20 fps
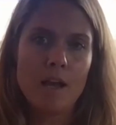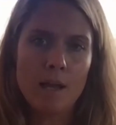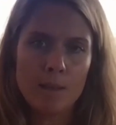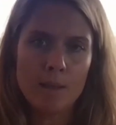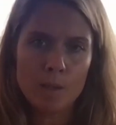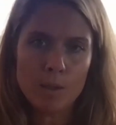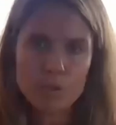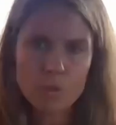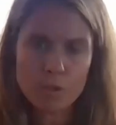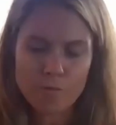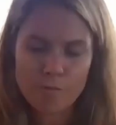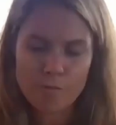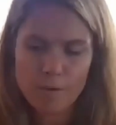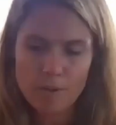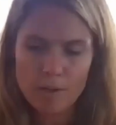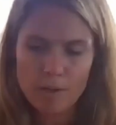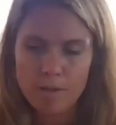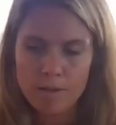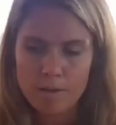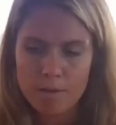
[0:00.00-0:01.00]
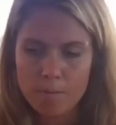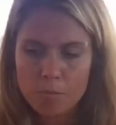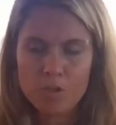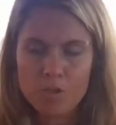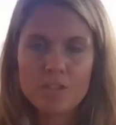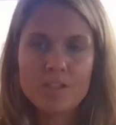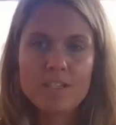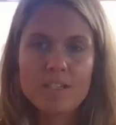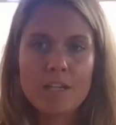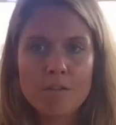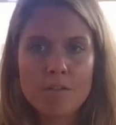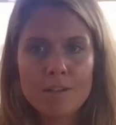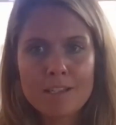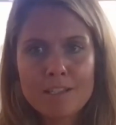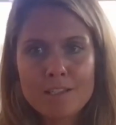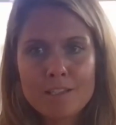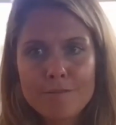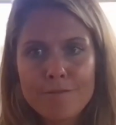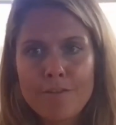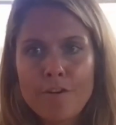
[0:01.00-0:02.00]
A lot of more
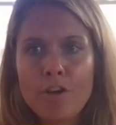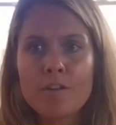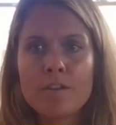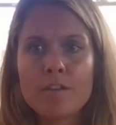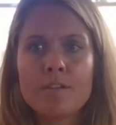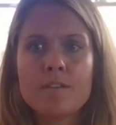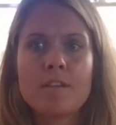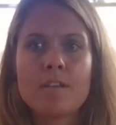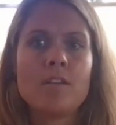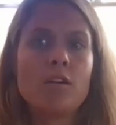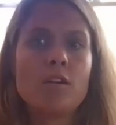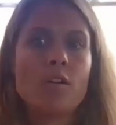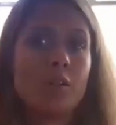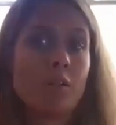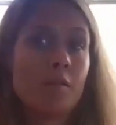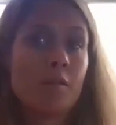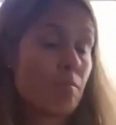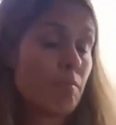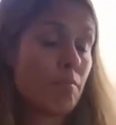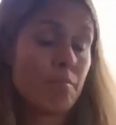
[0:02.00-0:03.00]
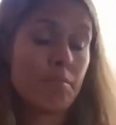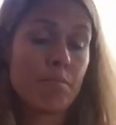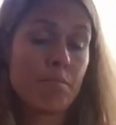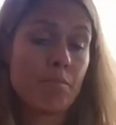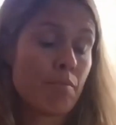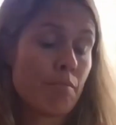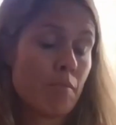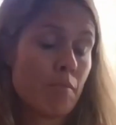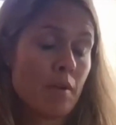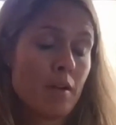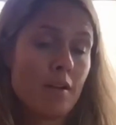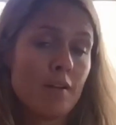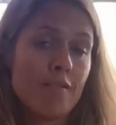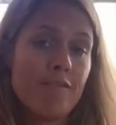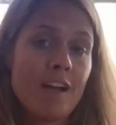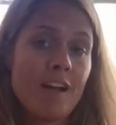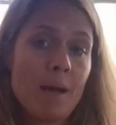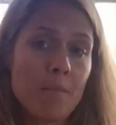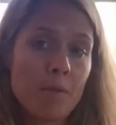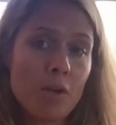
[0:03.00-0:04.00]
generalist funds and
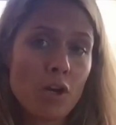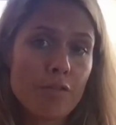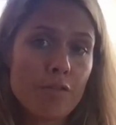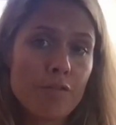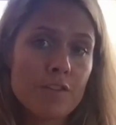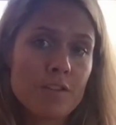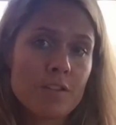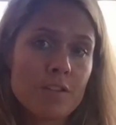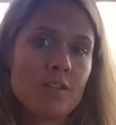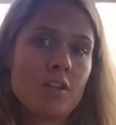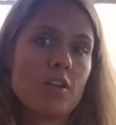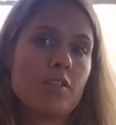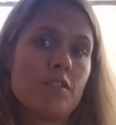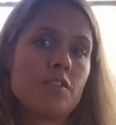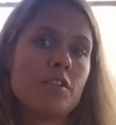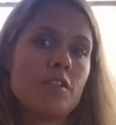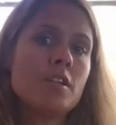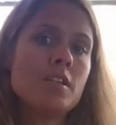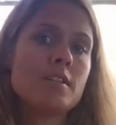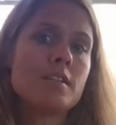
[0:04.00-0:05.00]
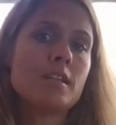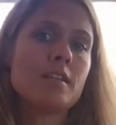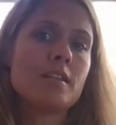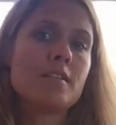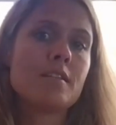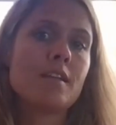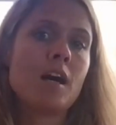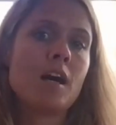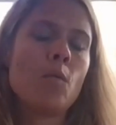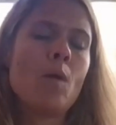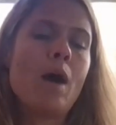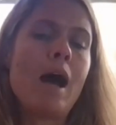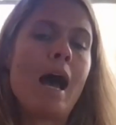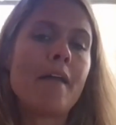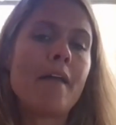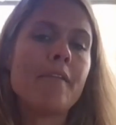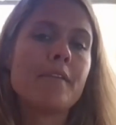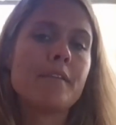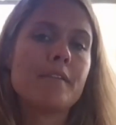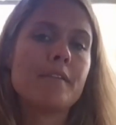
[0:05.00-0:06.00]
family office and others that now
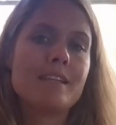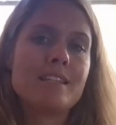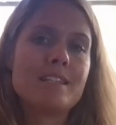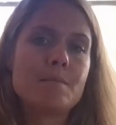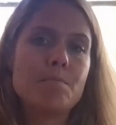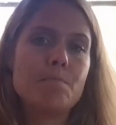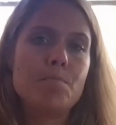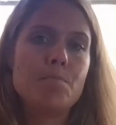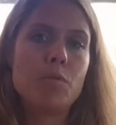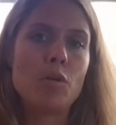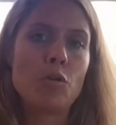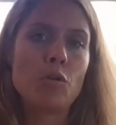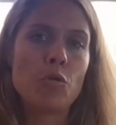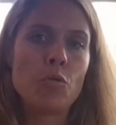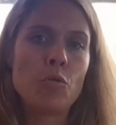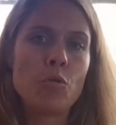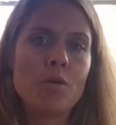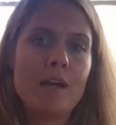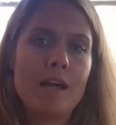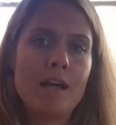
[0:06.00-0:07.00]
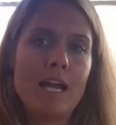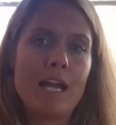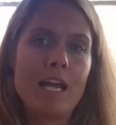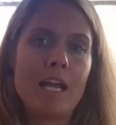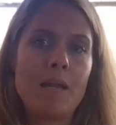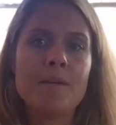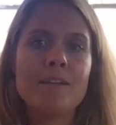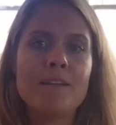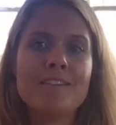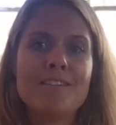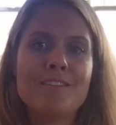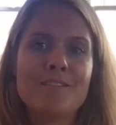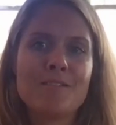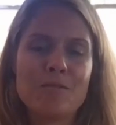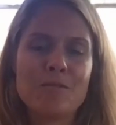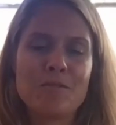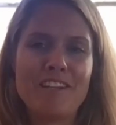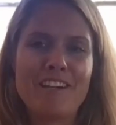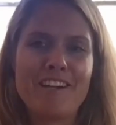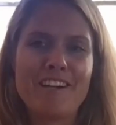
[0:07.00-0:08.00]
add this blue element
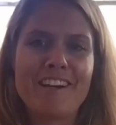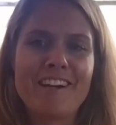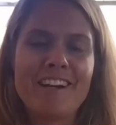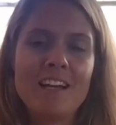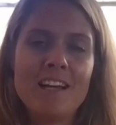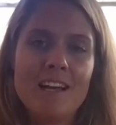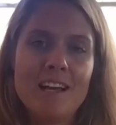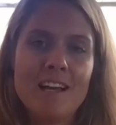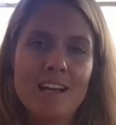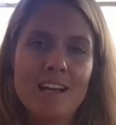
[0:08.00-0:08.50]
to their